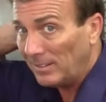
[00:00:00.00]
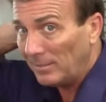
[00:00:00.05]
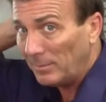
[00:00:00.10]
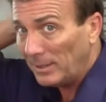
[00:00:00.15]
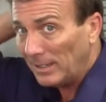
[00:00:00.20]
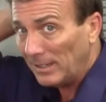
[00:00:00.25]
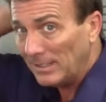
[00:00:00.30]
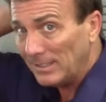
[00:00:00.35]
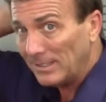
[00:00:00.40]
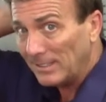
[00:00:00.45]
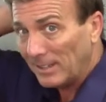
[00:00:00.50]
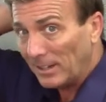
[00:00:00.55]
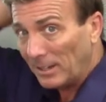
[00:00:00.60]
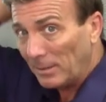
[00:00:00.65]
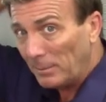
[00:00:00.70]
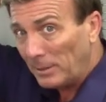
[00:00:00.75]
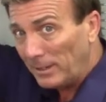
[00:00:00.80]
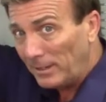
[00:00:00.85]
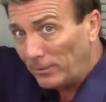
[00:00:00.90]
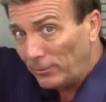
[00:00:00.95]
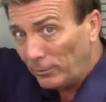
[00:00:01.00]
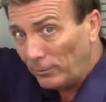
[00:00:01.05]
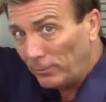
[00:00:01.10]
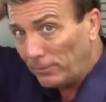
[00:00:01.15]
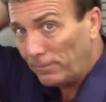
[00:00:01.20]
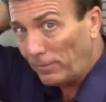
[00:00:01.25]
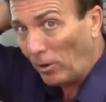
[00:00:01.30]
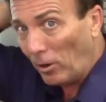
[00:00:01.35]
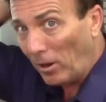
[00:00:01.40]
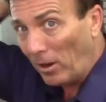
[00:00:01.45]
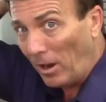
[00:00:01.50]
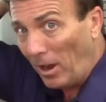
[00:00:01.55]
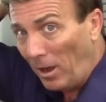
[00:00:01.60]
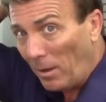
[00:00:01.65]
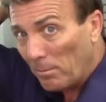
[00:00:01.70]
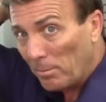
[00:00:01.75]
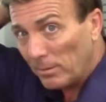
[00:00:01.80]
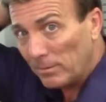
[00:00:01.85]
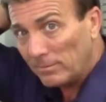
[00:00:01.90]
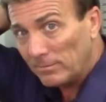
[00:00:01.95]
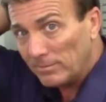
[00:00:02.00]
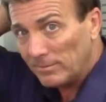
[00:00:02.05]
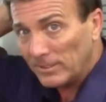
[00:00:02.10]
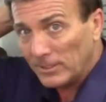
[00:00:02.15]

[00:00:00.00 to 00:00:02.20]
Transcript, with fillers: because it's gonna be too far up.